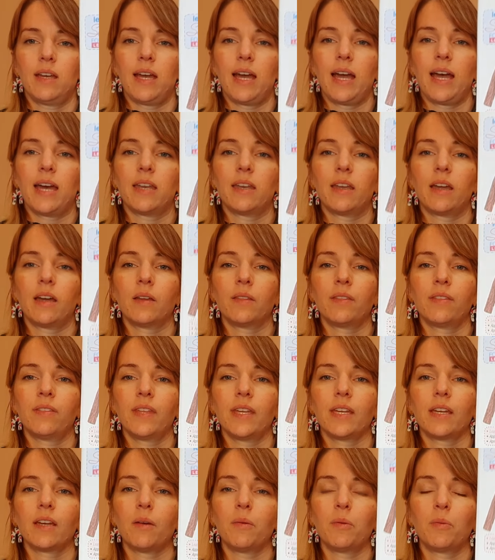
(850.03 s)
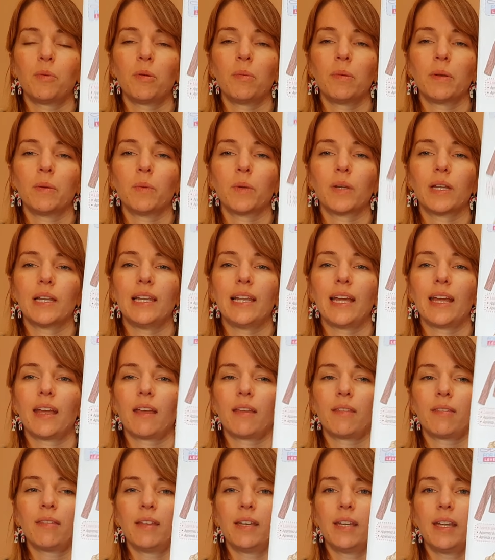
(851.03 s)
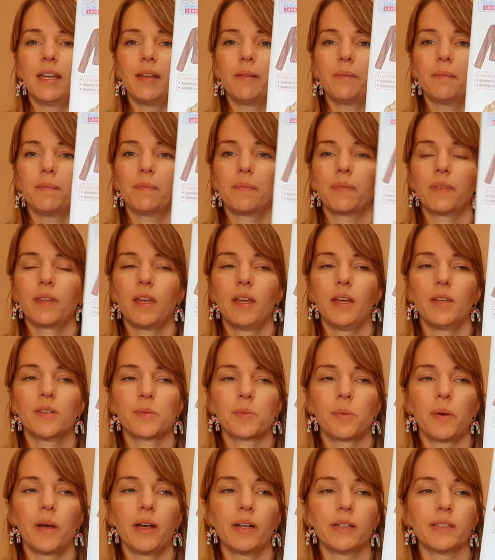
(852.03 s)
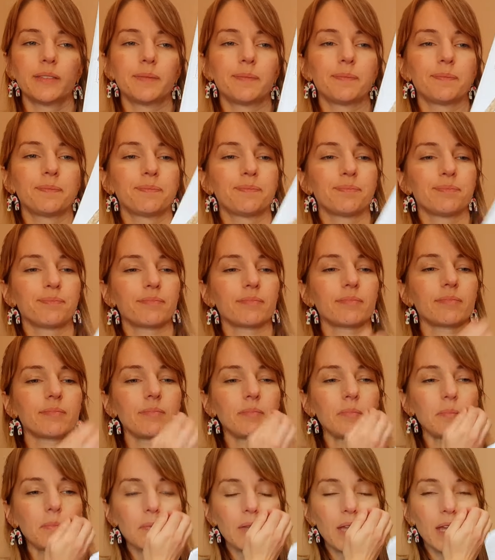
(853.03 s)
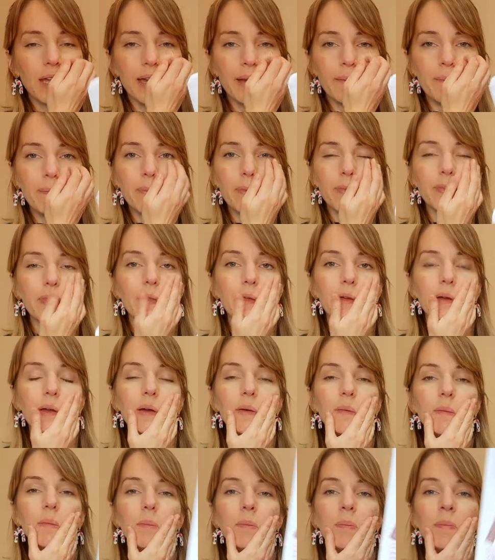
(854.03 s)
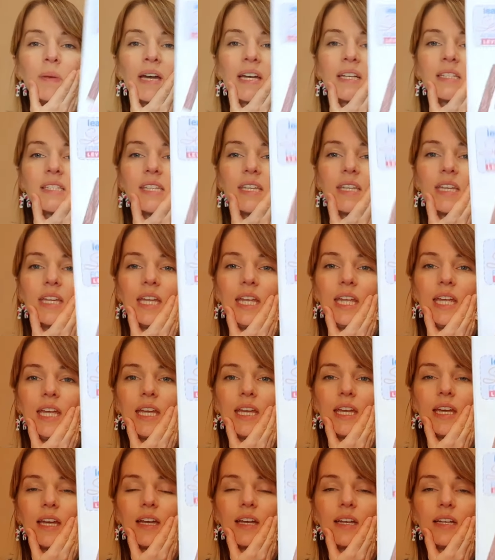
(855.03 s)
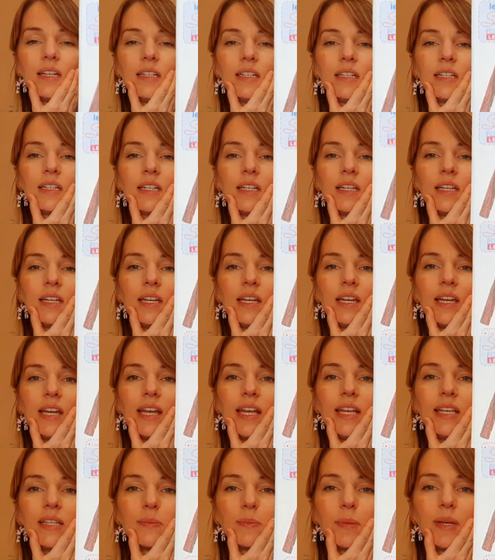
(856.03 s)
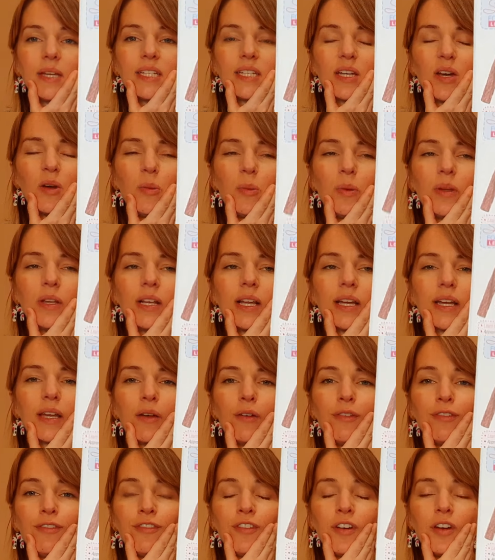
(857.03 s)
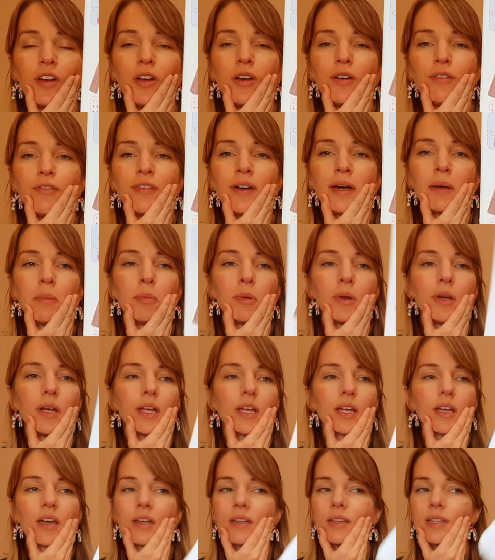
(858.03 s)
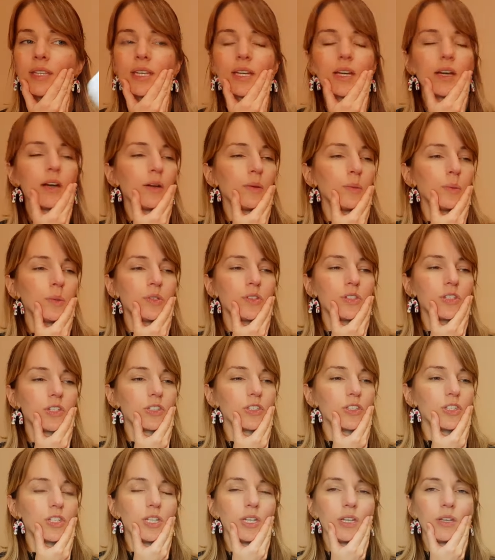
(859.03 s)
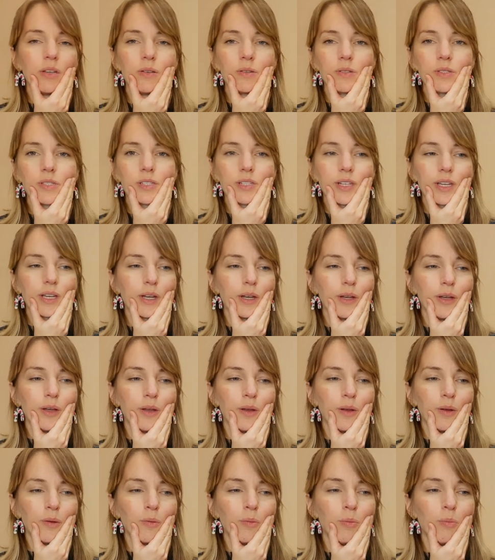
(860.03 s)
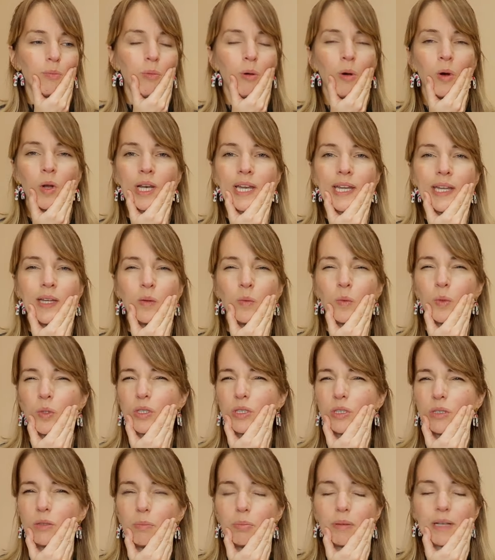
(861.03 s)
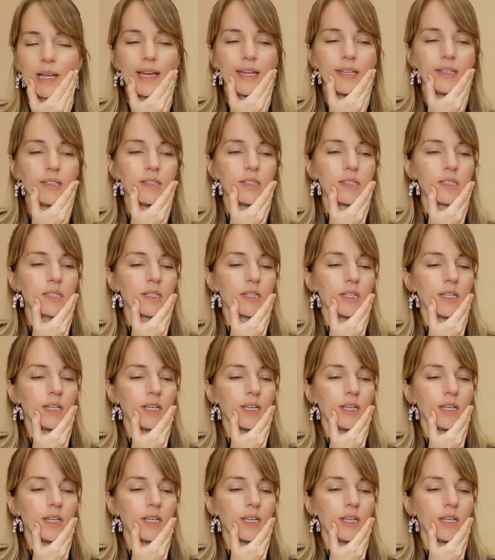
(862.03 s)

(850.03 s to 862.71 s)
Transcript: and I think I would probably want to lengthen it as well. The pattern here is made up in like a fur fabric. I think I would just use like a poly wool blend.